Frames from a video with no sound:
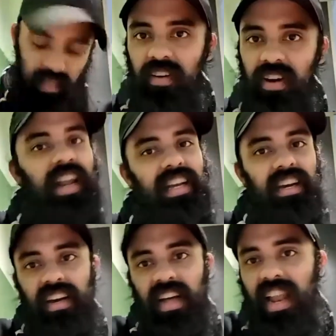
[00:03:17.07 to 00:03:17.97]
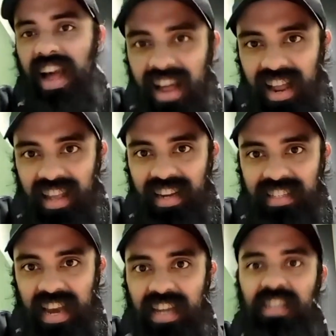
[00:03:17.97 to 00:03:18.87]
I like I like
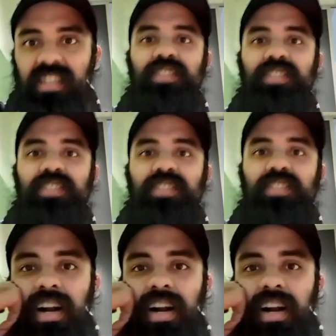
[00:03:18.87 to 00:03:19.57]
text, so